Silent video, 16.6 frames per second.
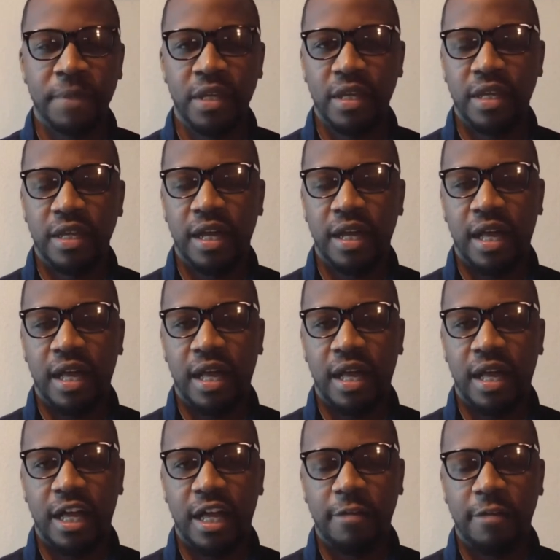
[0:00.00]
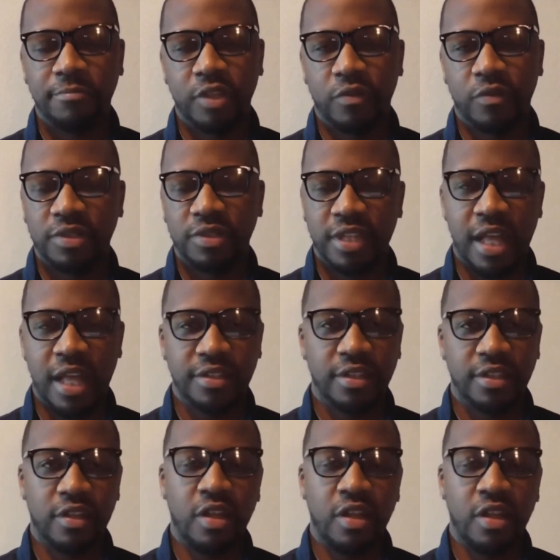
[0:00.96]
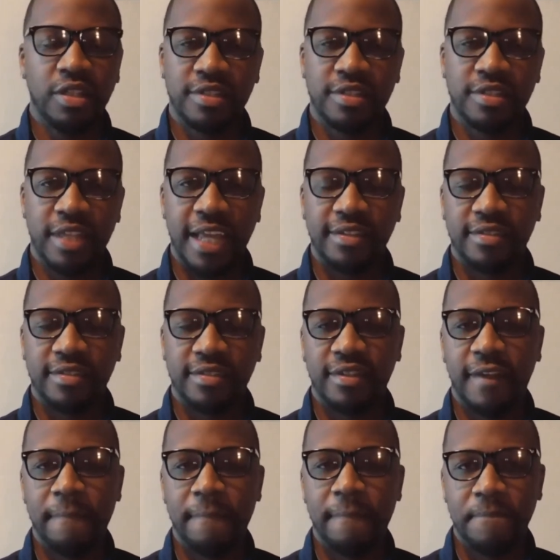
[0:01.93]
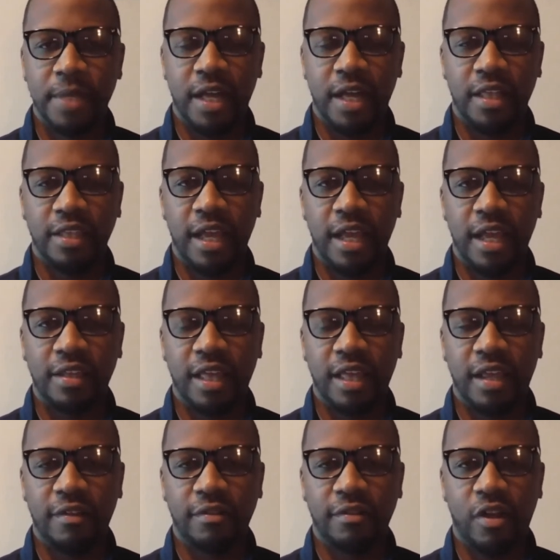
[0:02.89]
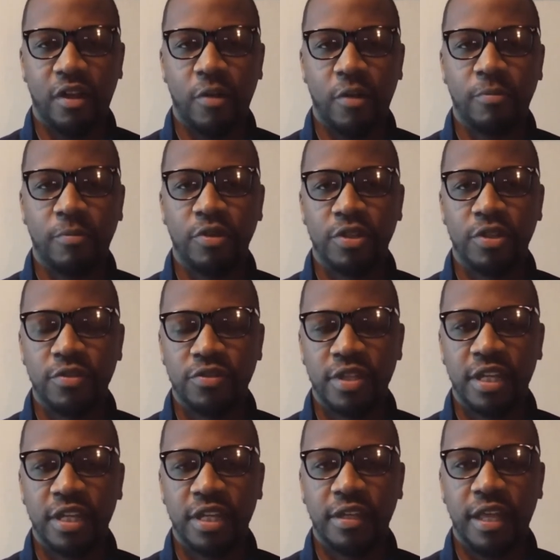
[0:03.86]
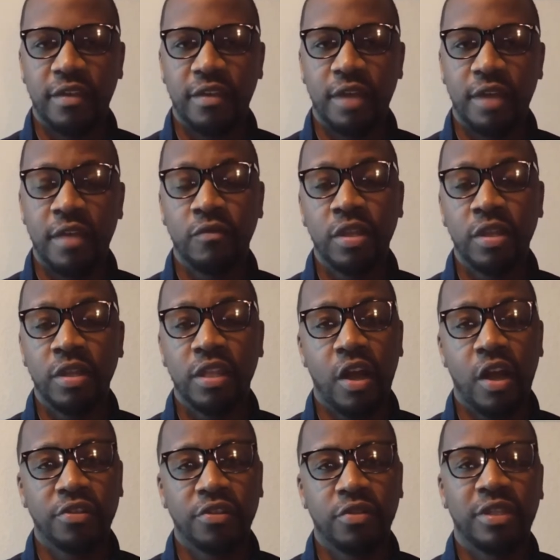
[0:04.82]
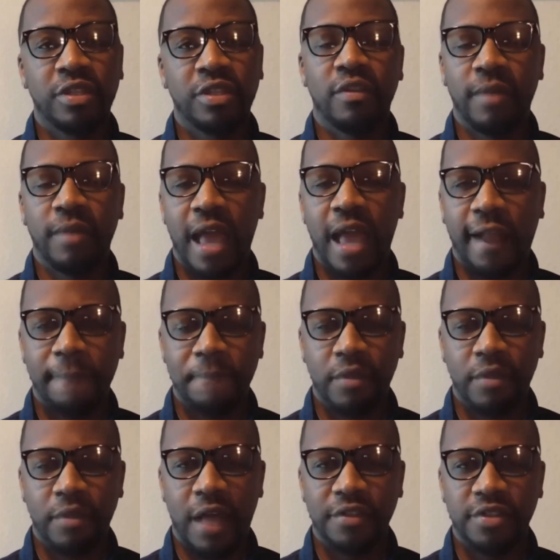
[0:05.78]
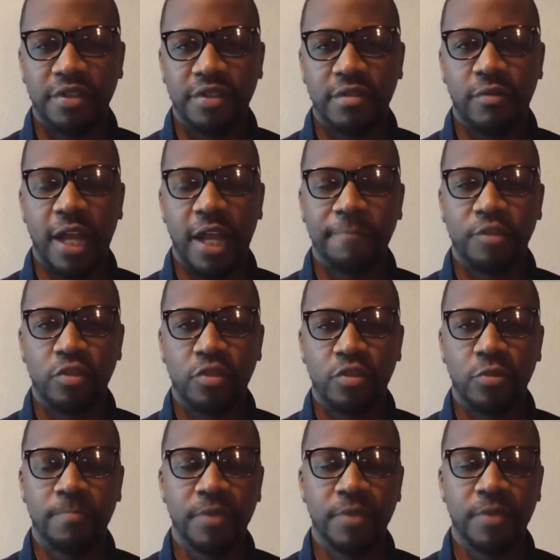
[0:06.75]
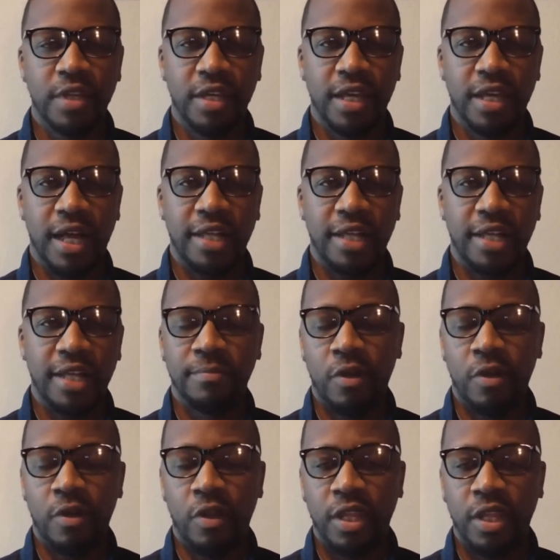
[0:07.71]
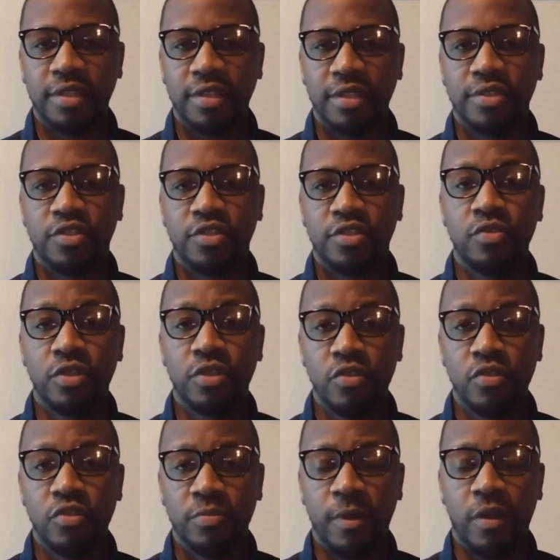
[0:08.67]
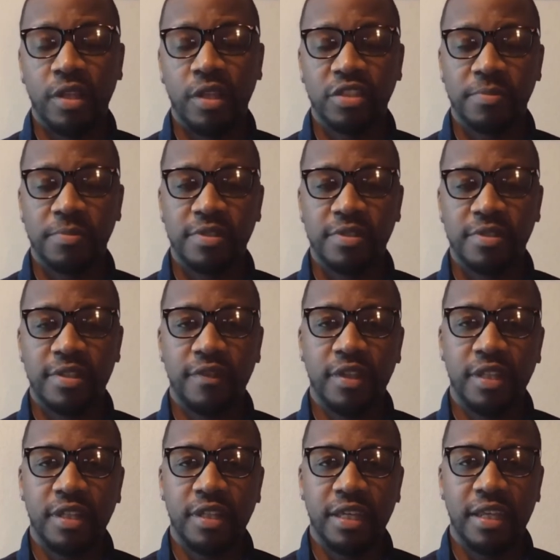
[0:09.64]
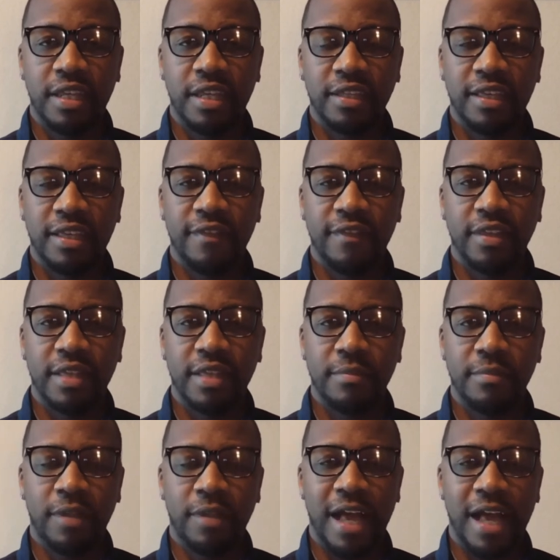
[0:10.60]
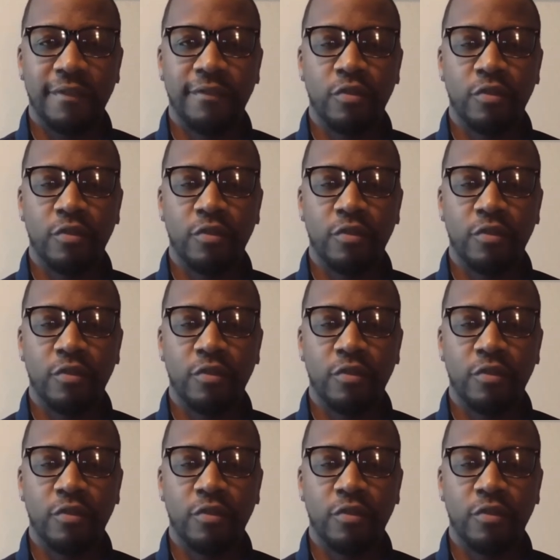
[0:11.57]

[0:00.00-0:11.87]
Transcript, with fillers: um, you know Wisconsin, and all these states uh, that that are, are producing and, and and really also giving back, obviously, right to uh, to bowling, to youth bowling specifically, and giving them a platform